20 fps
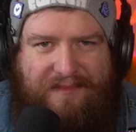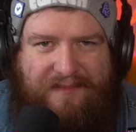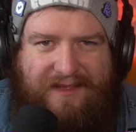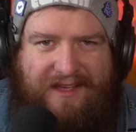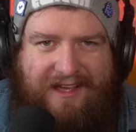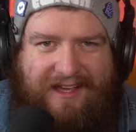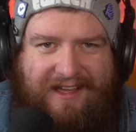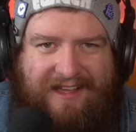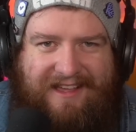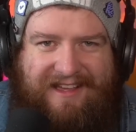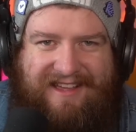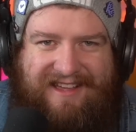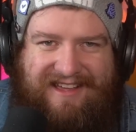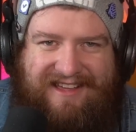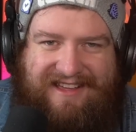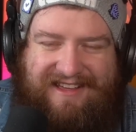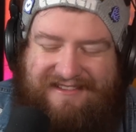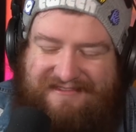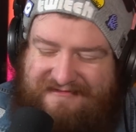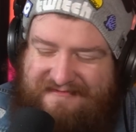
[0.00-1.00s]

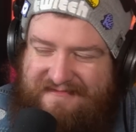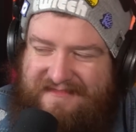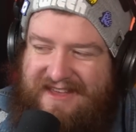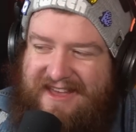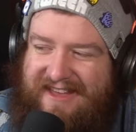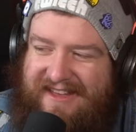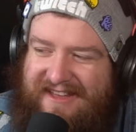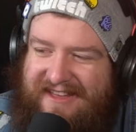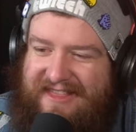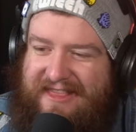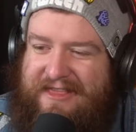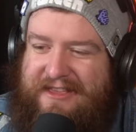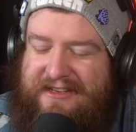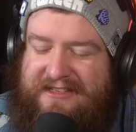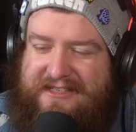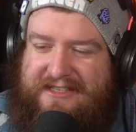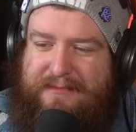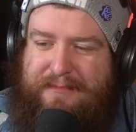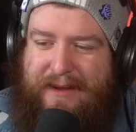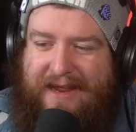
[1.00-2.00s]
The
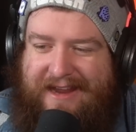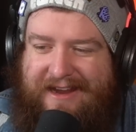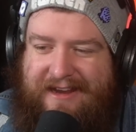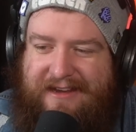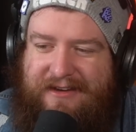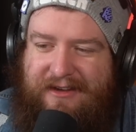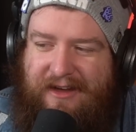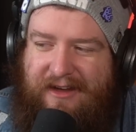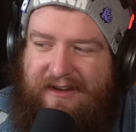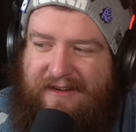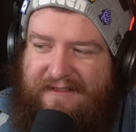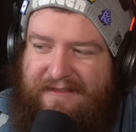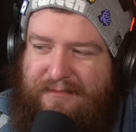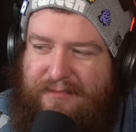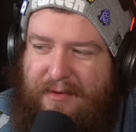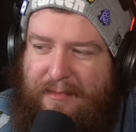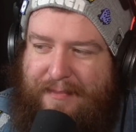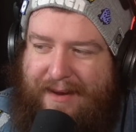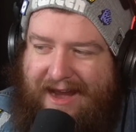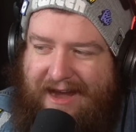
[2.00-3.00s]
speed of
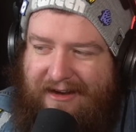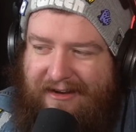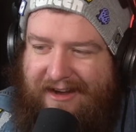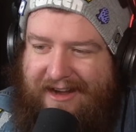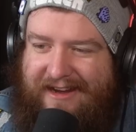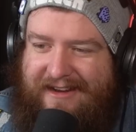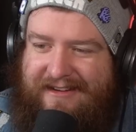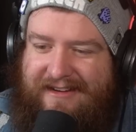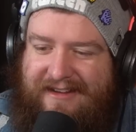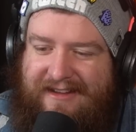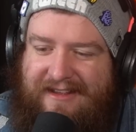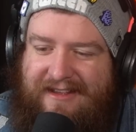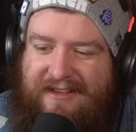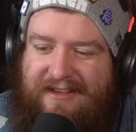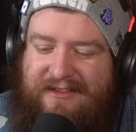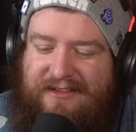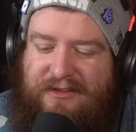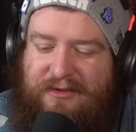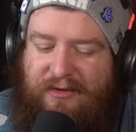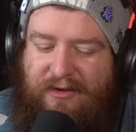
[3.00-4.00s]
preparing
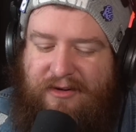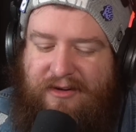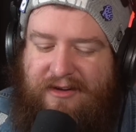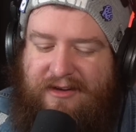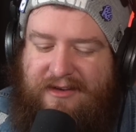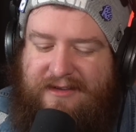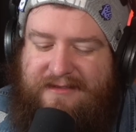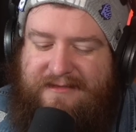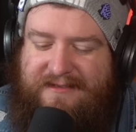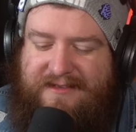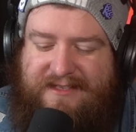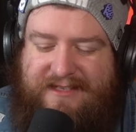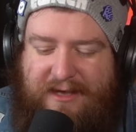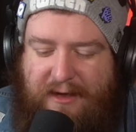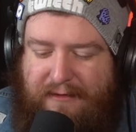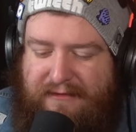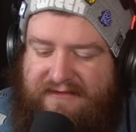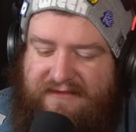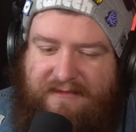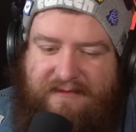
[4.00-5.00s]

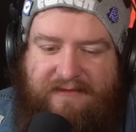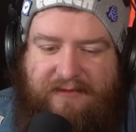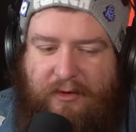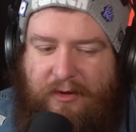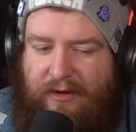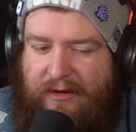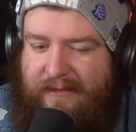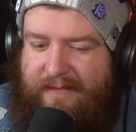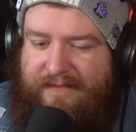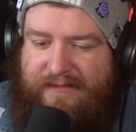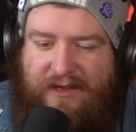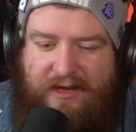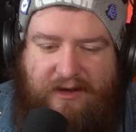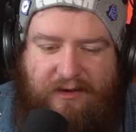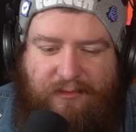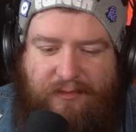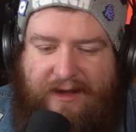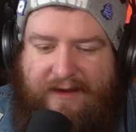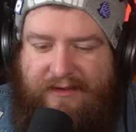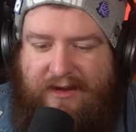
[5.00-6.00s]
yourself for, you know,
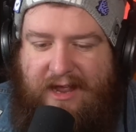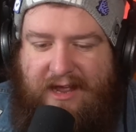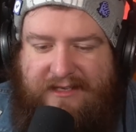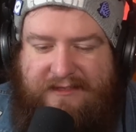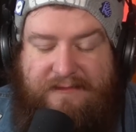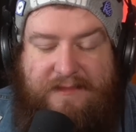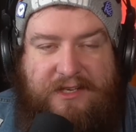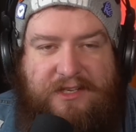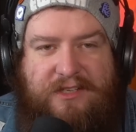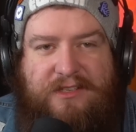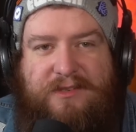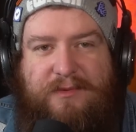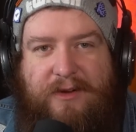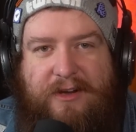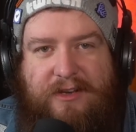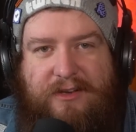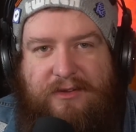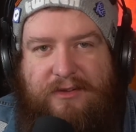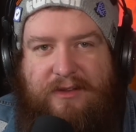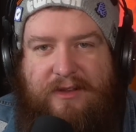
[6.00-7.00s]
whatever kinds of missions you
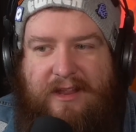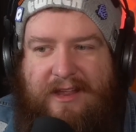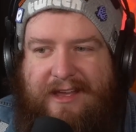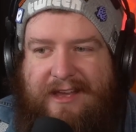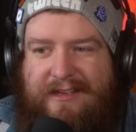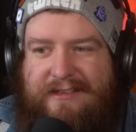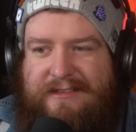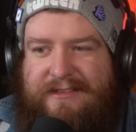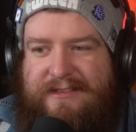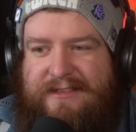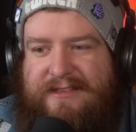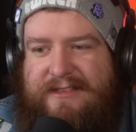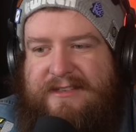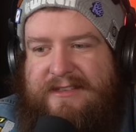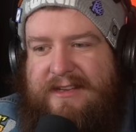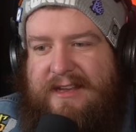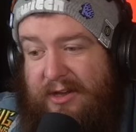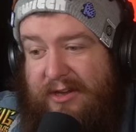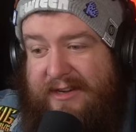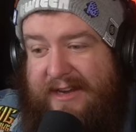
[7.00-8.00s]
want to do
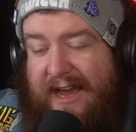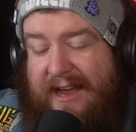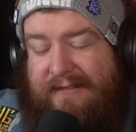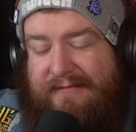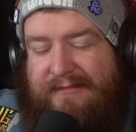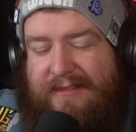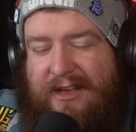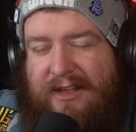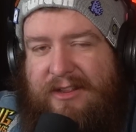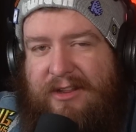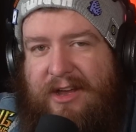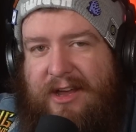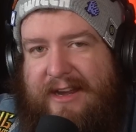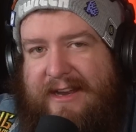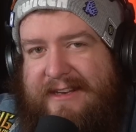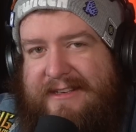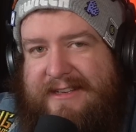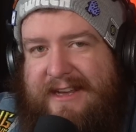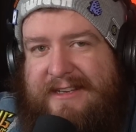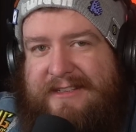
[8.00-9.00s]
has gone down a lot.
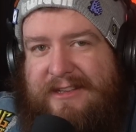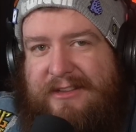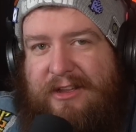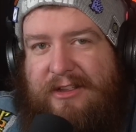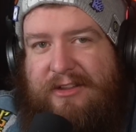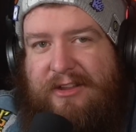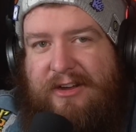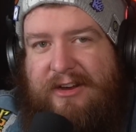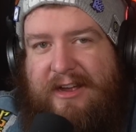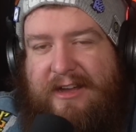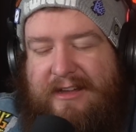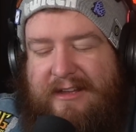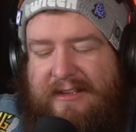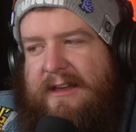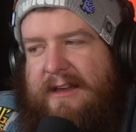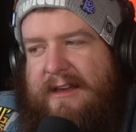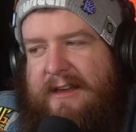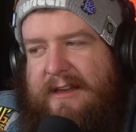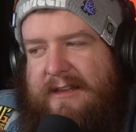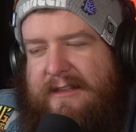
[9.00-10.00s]
It takes a lot longer.
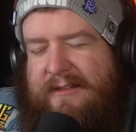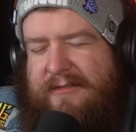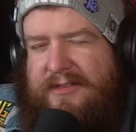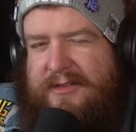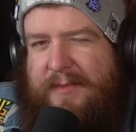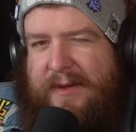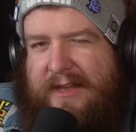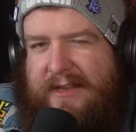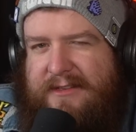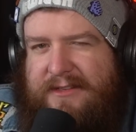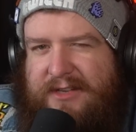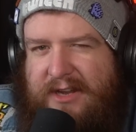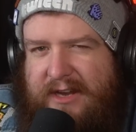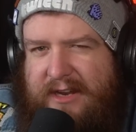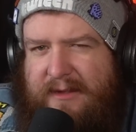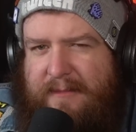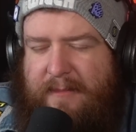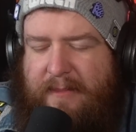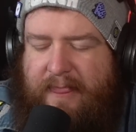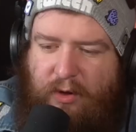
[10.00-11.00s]
It was a bit
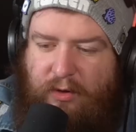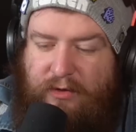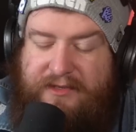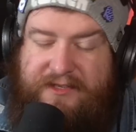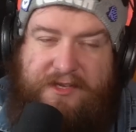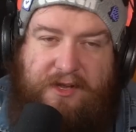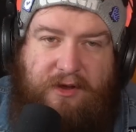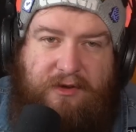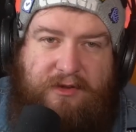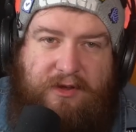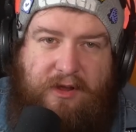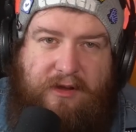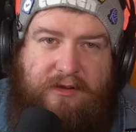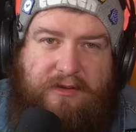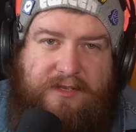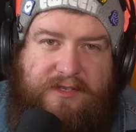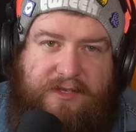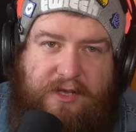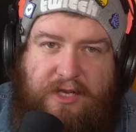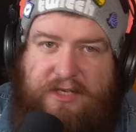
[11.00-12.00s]
concerning. Also, no
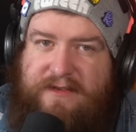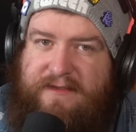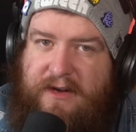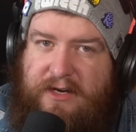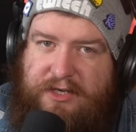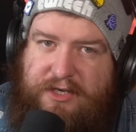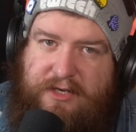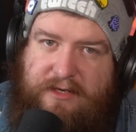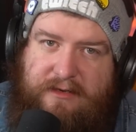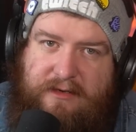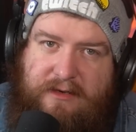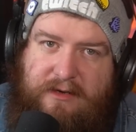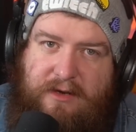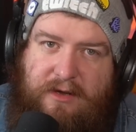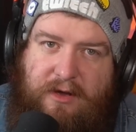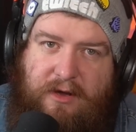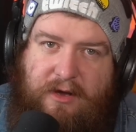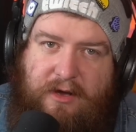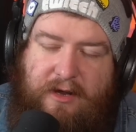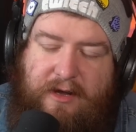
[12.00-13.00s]
search function
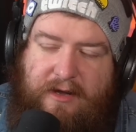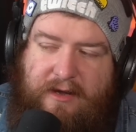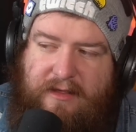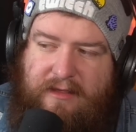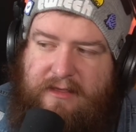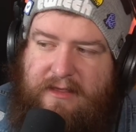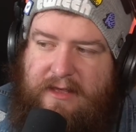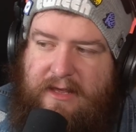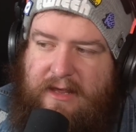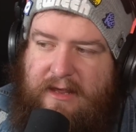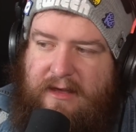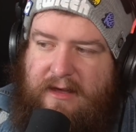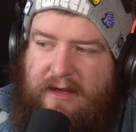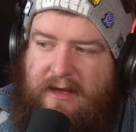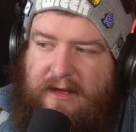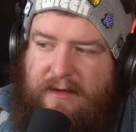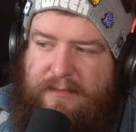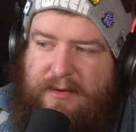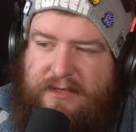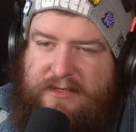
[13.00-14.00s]
on the
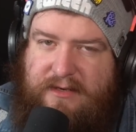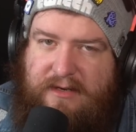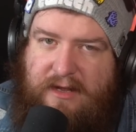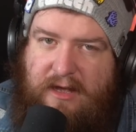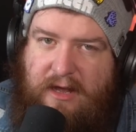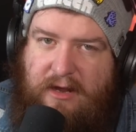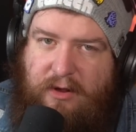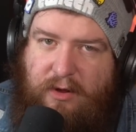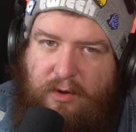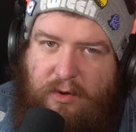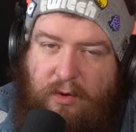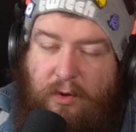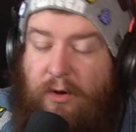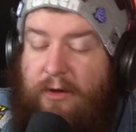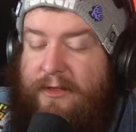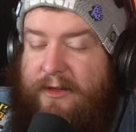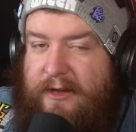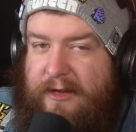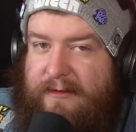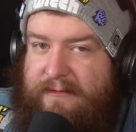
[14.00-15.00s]
personal cargo
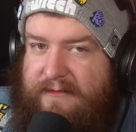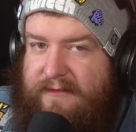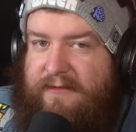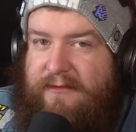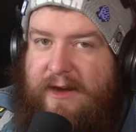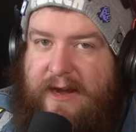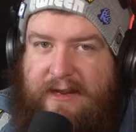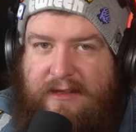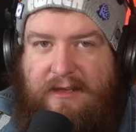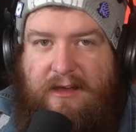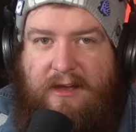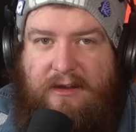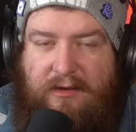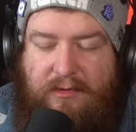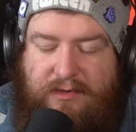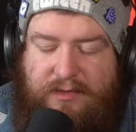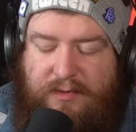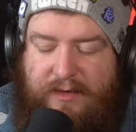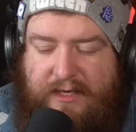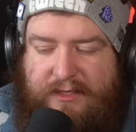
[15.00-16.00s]
or the freight cargo,
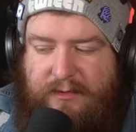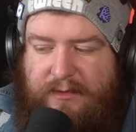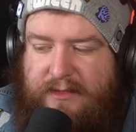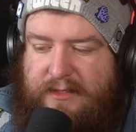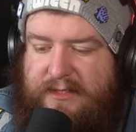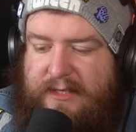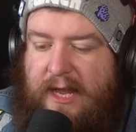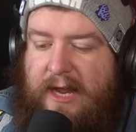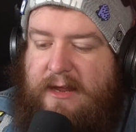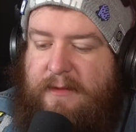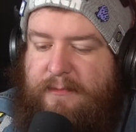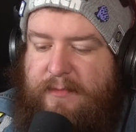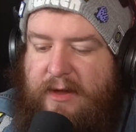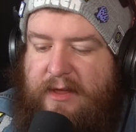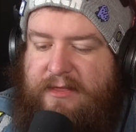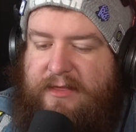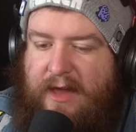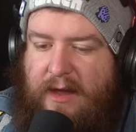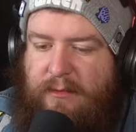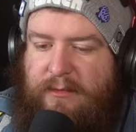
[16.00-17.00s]
which we'll get to in a sec,
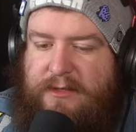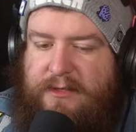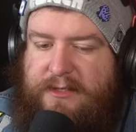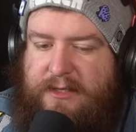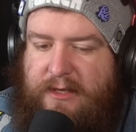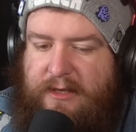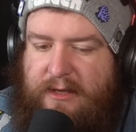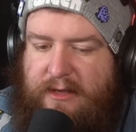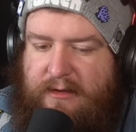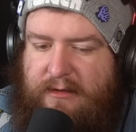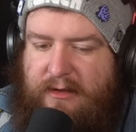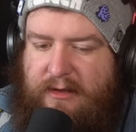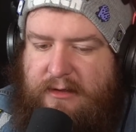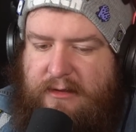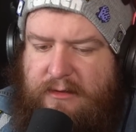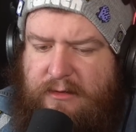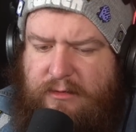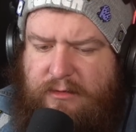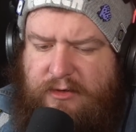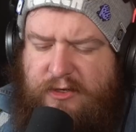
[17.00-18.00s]
but that was a
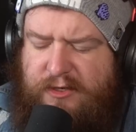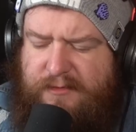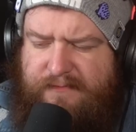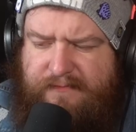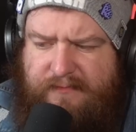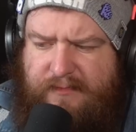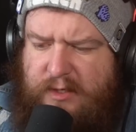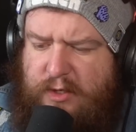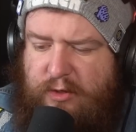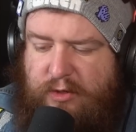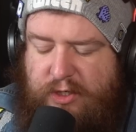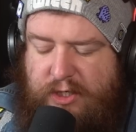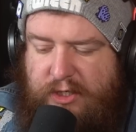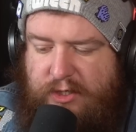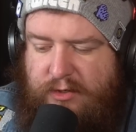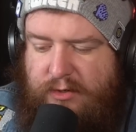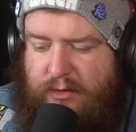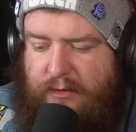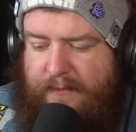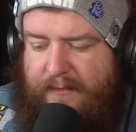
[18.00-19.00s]
huge
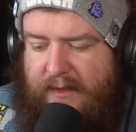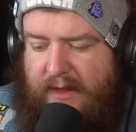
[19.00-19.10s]
issue.